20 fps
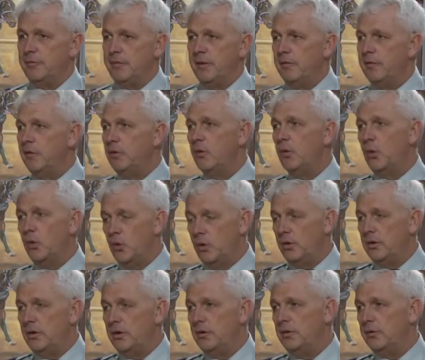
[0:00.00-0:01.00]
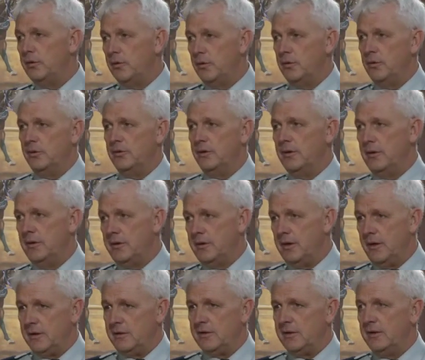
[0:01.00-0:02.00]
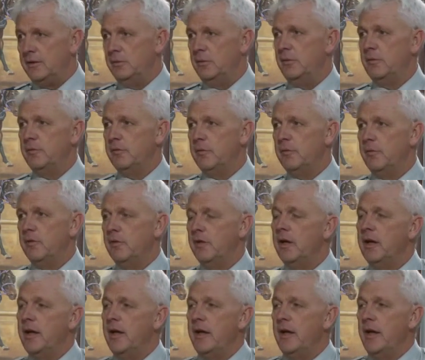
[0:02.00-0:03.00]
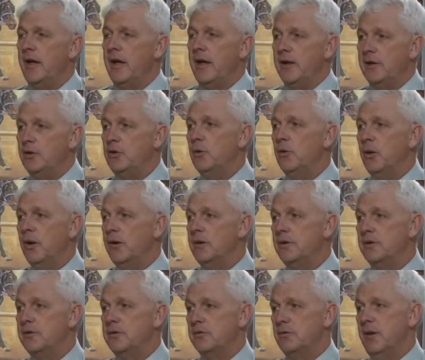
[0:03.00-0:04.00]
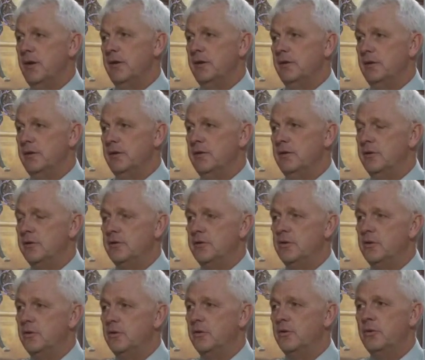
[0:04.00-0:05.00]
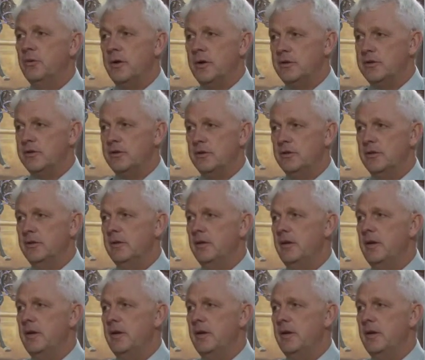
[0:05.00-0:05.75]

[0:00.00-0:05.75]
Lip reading: If you're holding the phone, it takes it a little bit further, and you are distracted. There's no question